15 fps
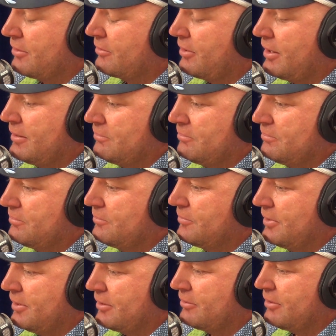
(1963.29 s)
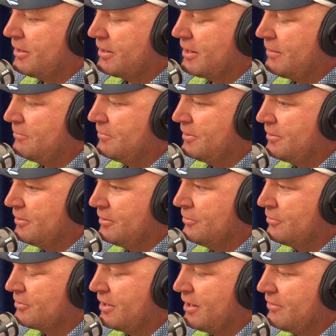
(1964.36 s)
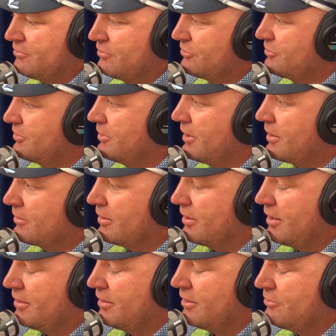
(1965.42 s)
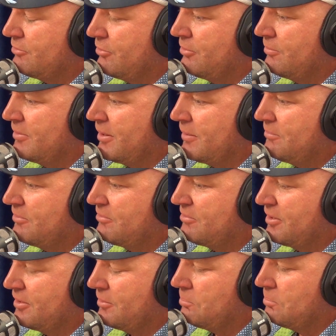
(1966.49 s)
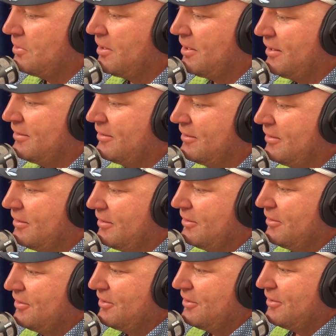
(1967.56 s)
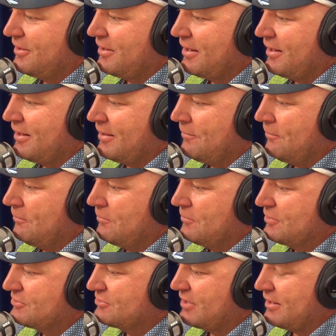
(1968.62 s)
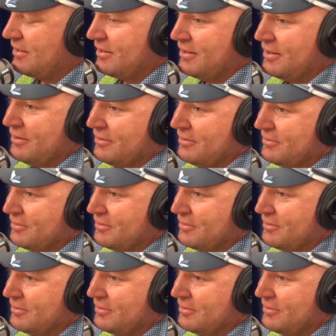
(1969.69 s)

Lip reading: They were great, great company that looked after us, and they threw me up the front of the plane and sat there.